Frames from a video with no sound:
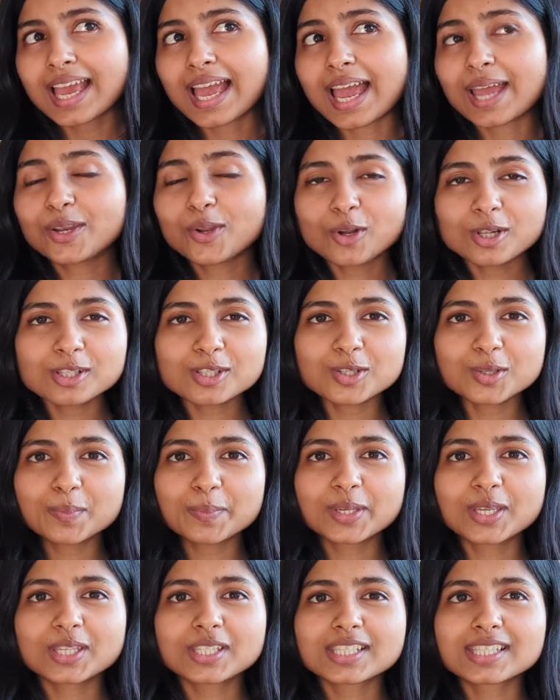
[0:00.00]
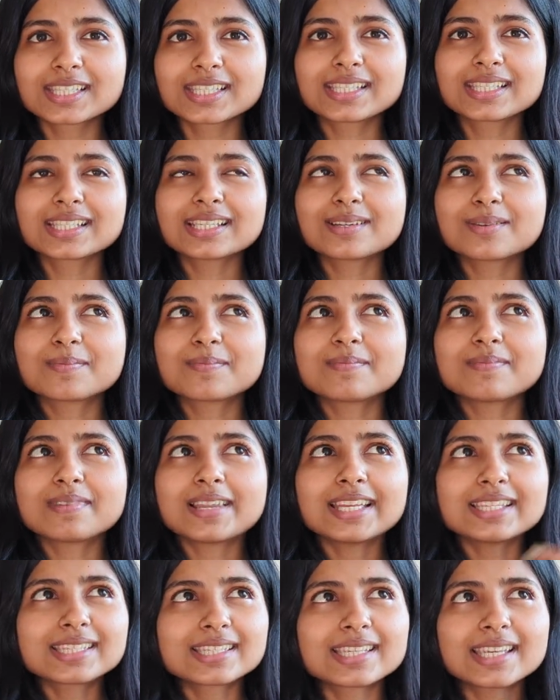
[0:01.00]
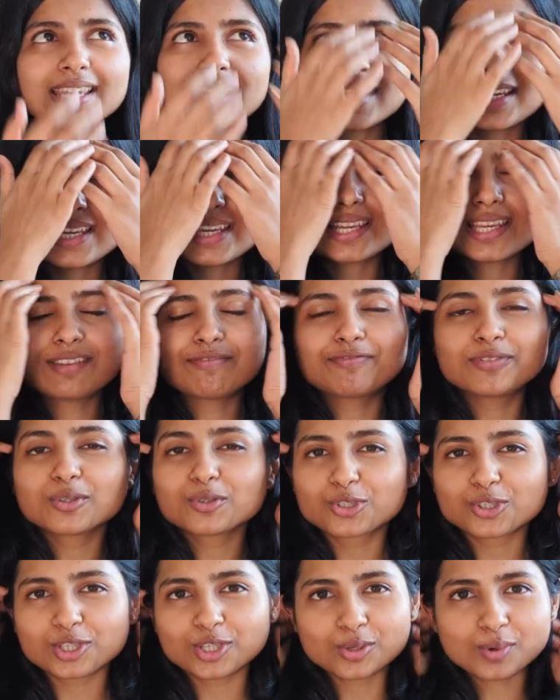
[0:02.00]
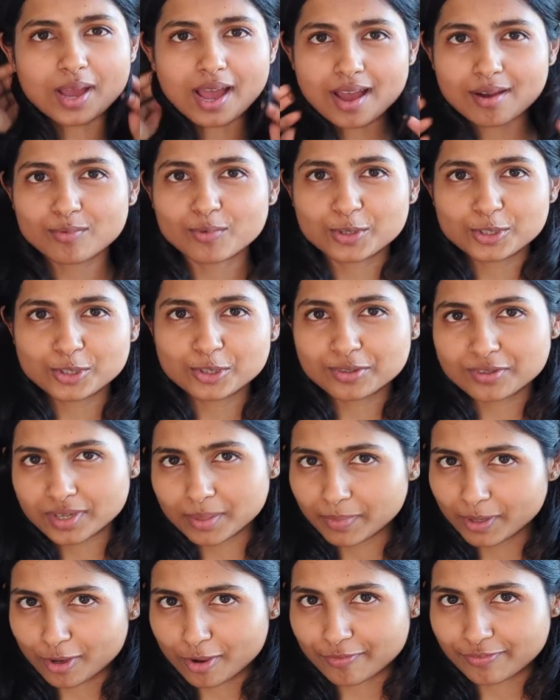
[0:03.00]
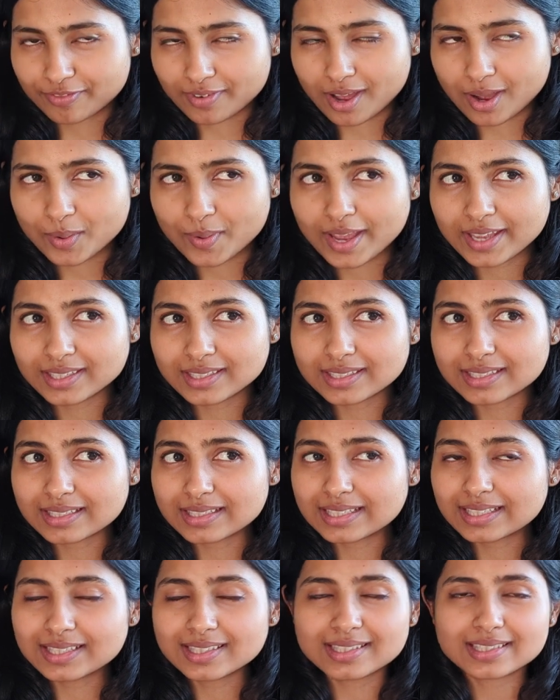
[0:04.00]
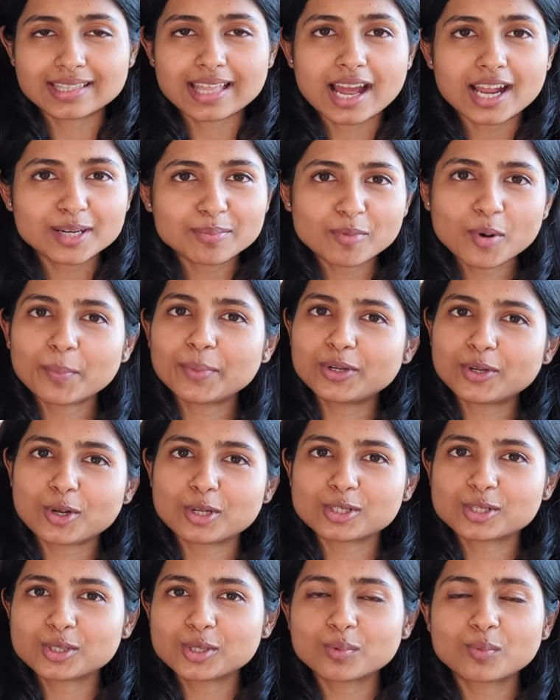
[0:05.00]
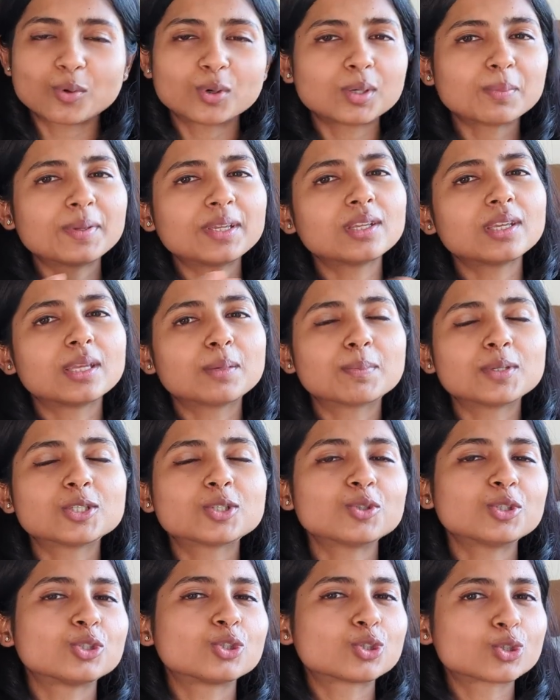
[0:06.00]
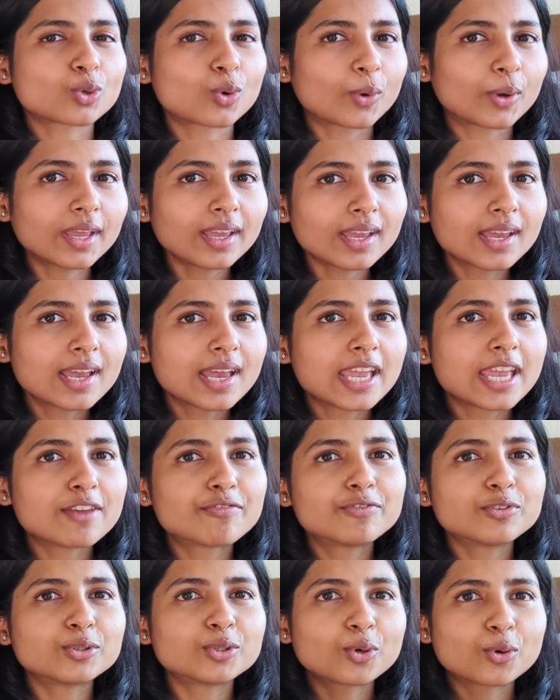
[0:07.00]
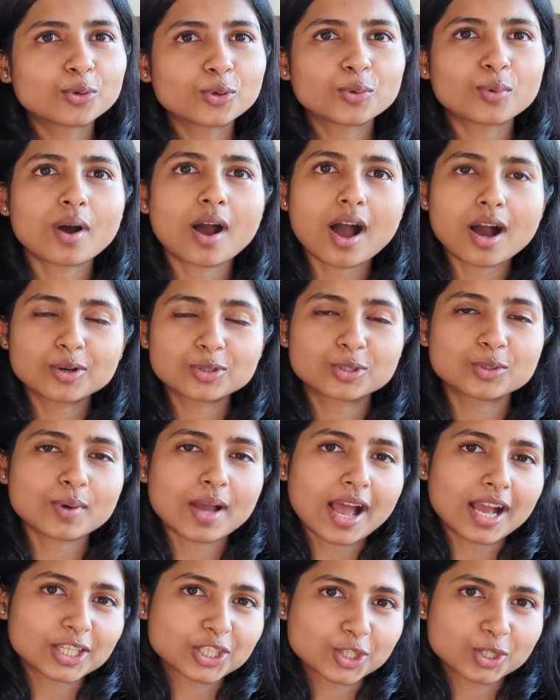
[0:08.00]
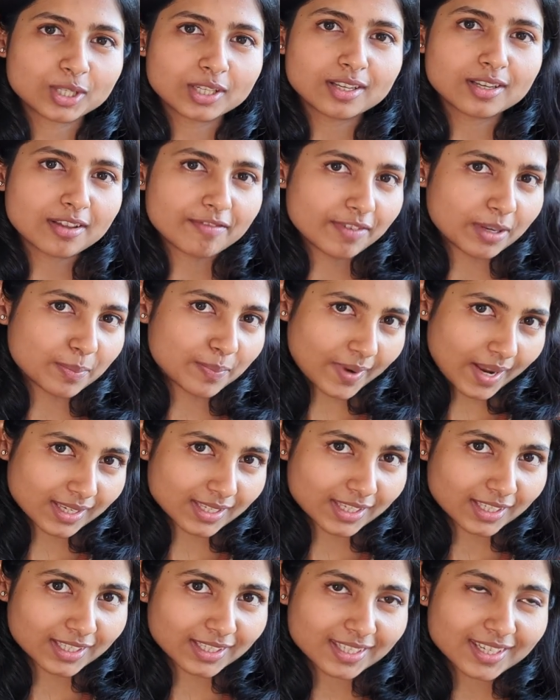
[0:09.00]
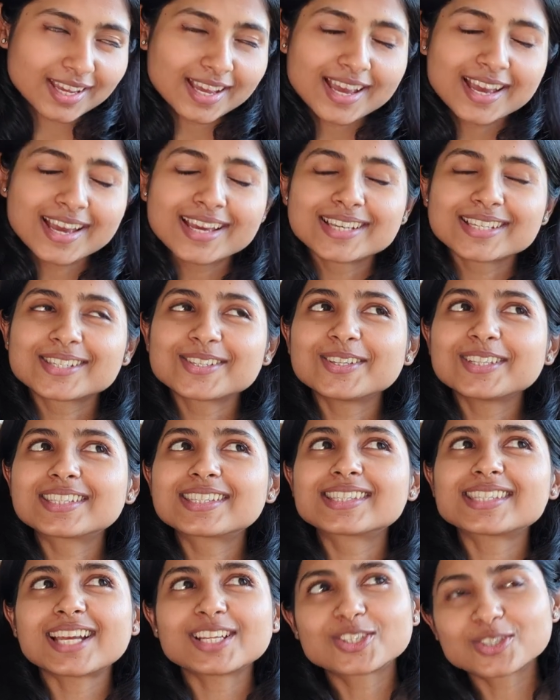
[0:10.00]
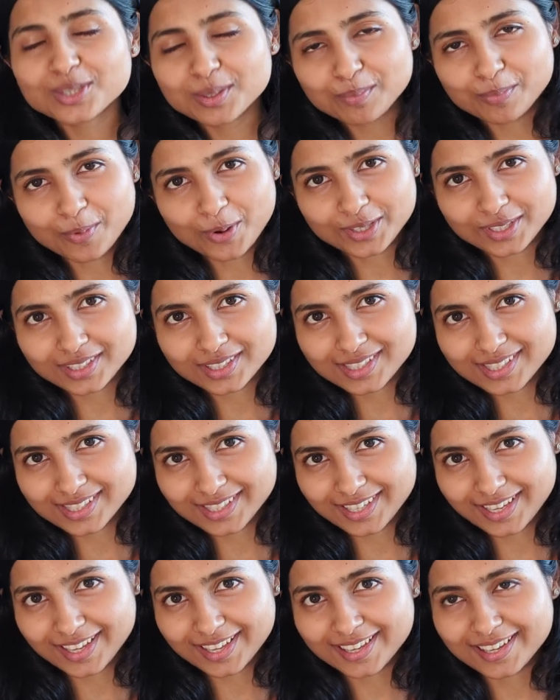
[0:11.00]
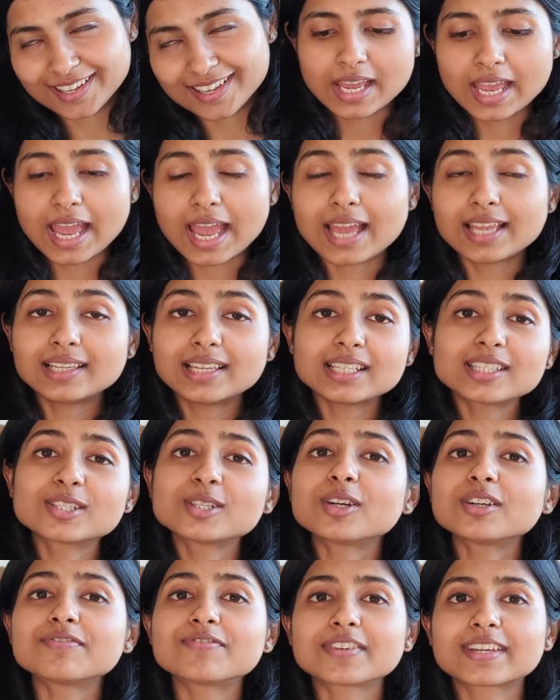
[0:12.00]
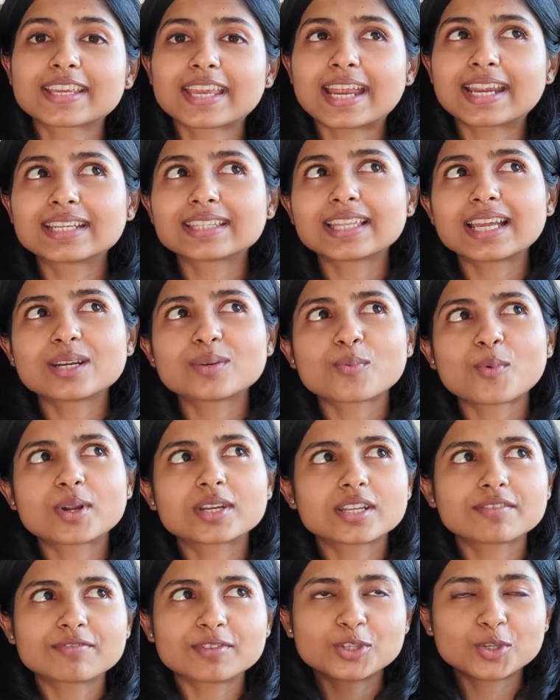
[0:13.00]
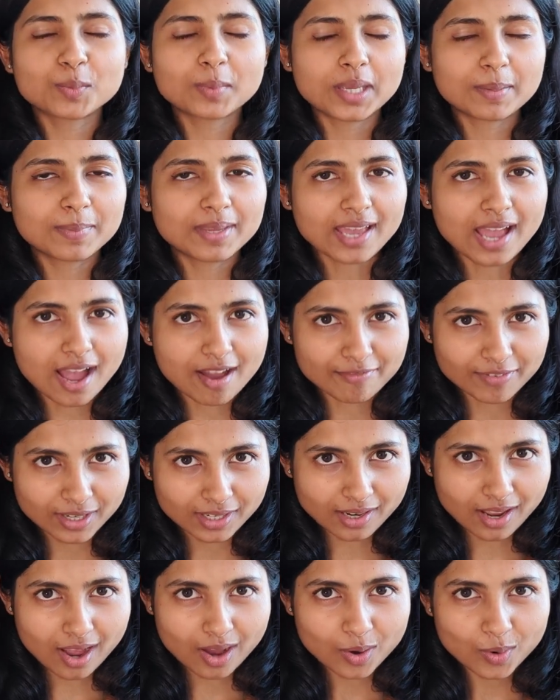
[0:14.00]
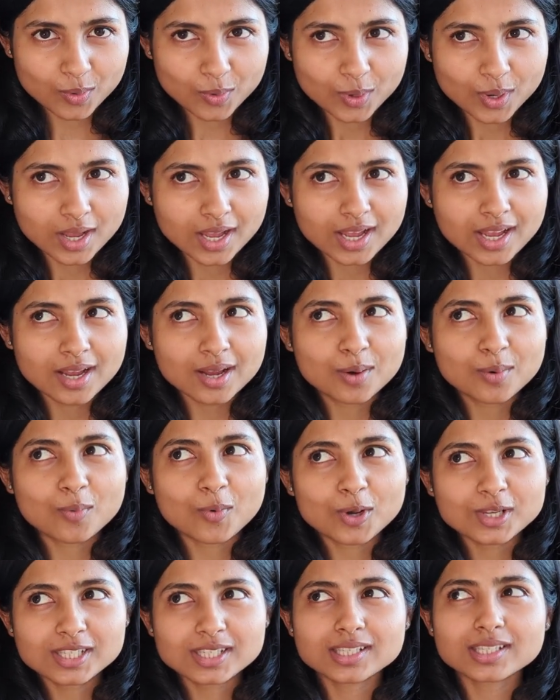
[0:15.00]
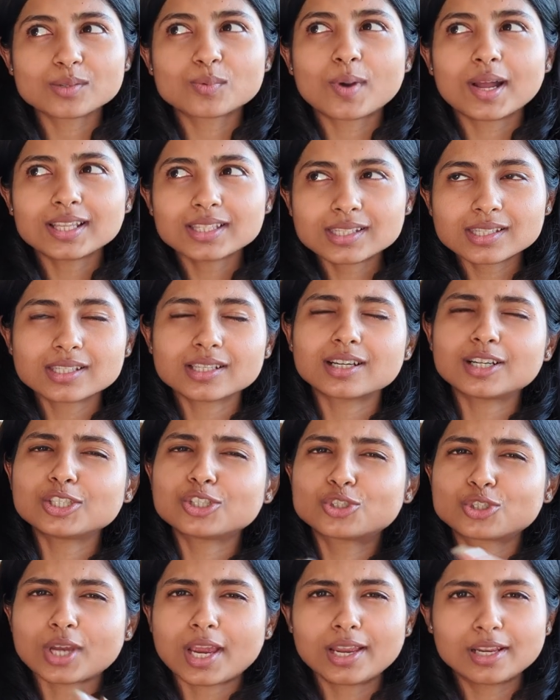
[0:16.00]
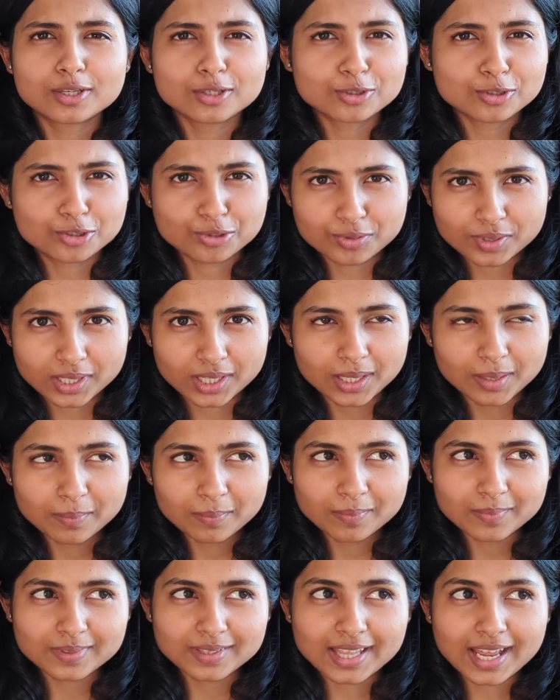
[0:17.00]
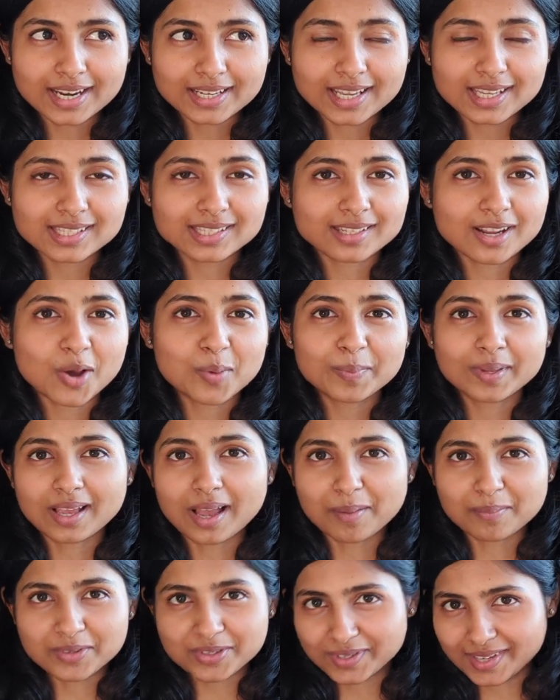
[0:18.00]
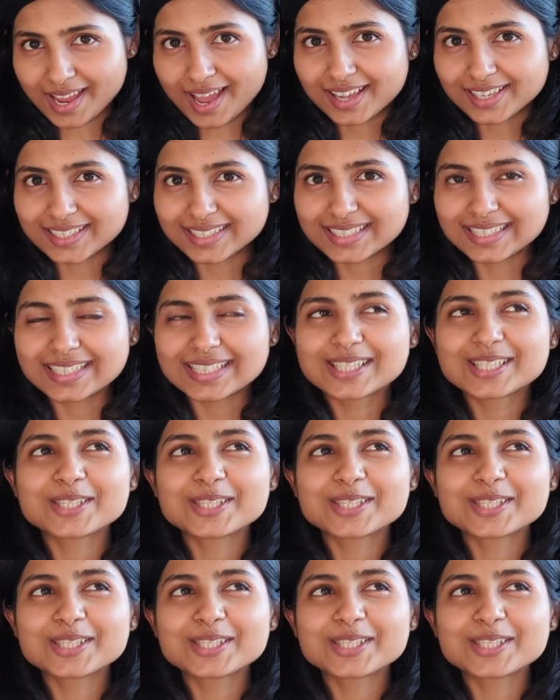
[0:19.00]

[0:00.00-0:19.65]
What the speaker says: And also because let's say in future you have what you're dreaming of now, and in that moment also you won't be able to enjoy if you don't know how to actually live in present. So it's such an important skill. And let's not forget that whatever you may be having now was once a childhood dream that has now become a reality.